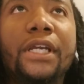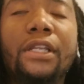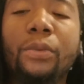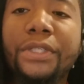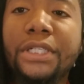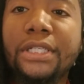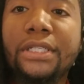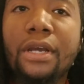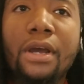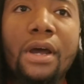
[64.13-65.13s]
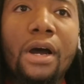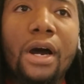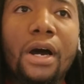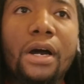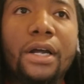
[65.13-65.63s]
which is
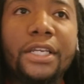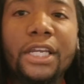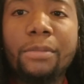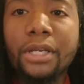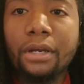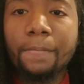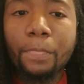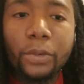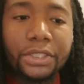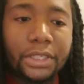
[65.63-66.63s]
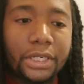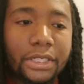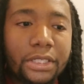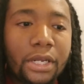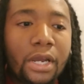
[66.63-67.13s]
anemia, which
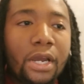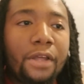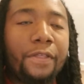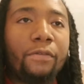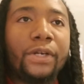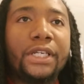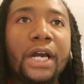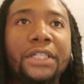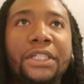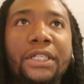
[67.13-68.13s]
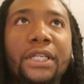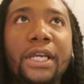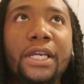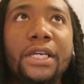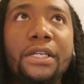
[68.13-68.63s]
is the reduction
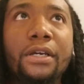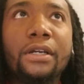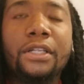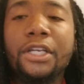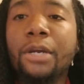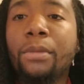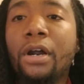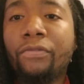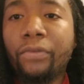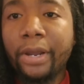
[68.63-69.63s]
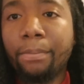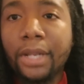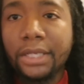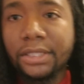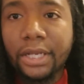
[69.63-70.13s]
in the number of red
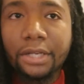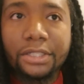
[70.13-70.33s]
blood cells.